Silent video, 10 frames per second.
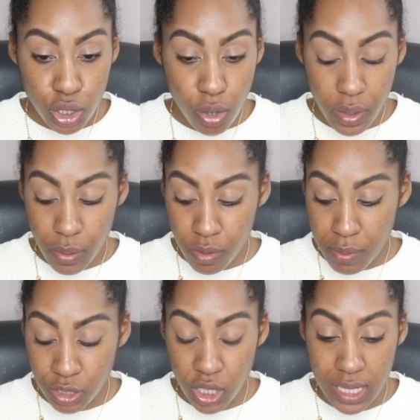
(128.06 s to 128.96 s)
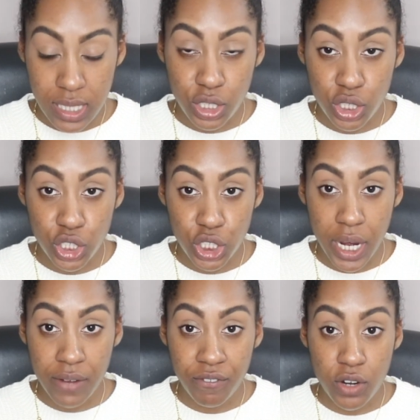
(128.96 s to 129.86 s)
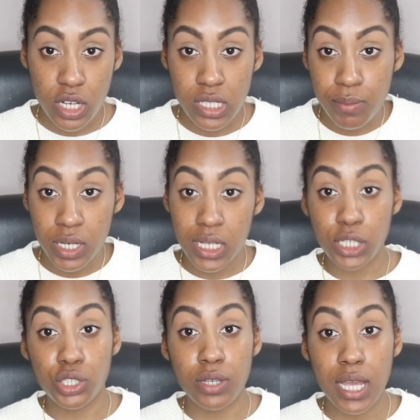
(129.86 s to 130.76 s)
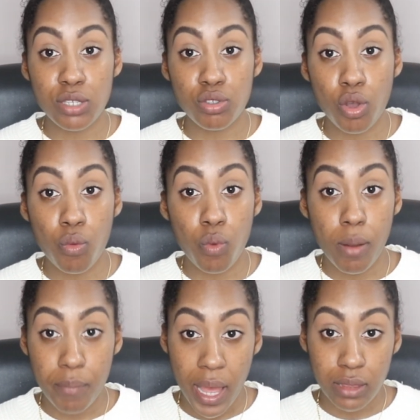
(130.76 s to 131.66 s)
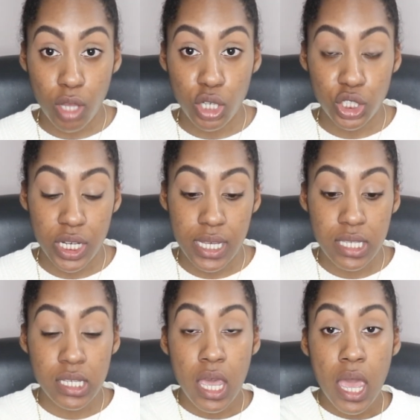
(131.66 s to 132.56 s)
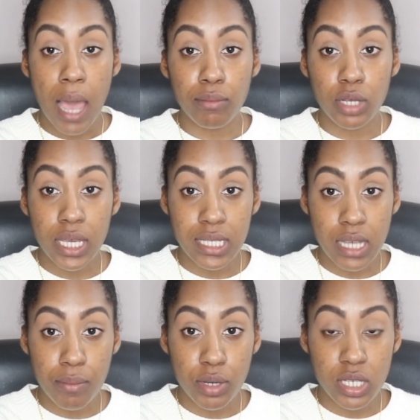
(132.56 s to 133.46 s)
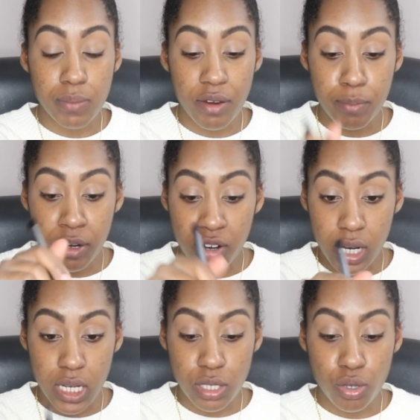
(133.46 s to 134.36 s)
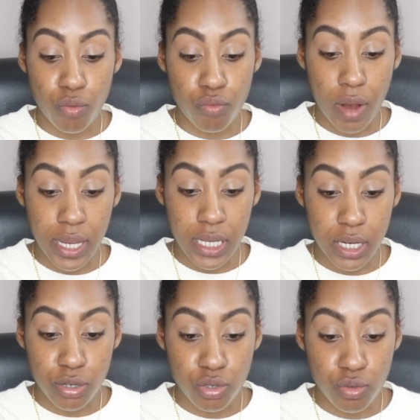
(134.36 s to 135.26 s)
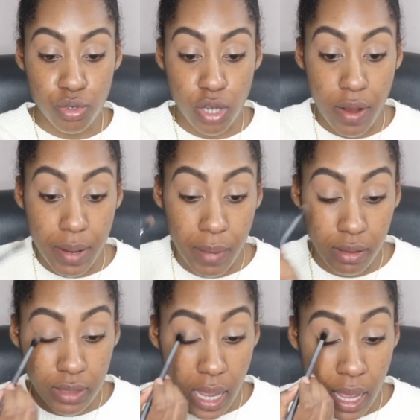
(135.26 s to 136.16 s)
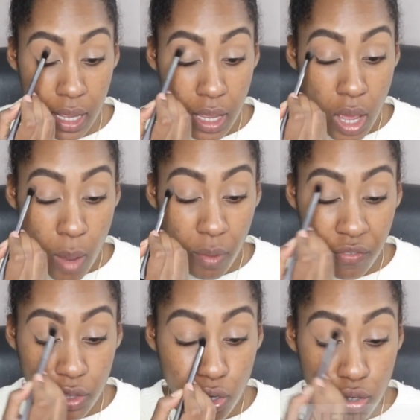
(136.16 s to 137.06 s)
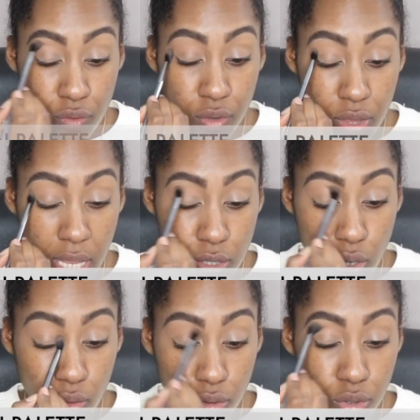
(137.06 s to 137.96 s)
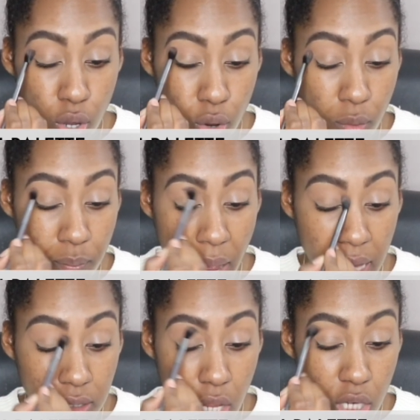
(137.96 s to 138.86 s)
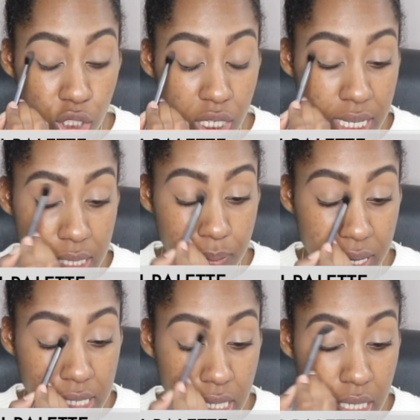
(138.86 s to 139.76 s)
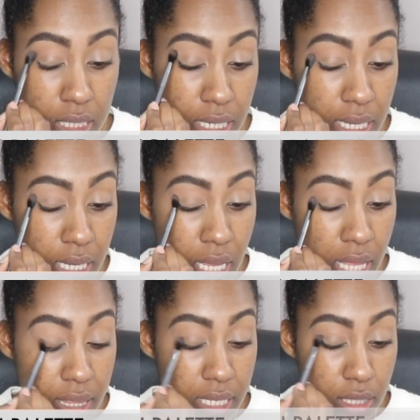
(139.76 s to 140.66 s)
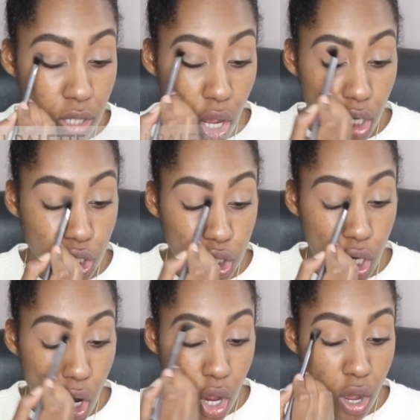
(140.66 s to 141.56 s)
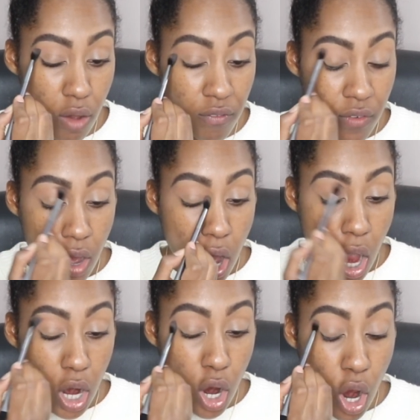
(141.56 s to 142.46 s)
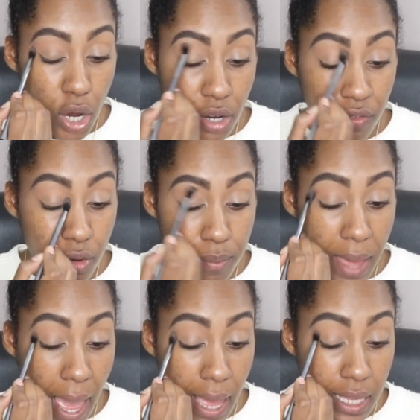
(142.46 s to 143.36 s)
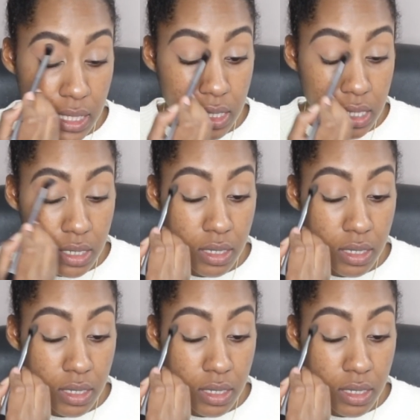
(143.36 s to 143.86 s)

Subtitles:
just going in with my transition shade first, I'm going to let you guys know what band launch is. I'm looking down because my mirror is right here, so sorry about that. But for those of you that don't know, band launch is basically the launch of a carnival band,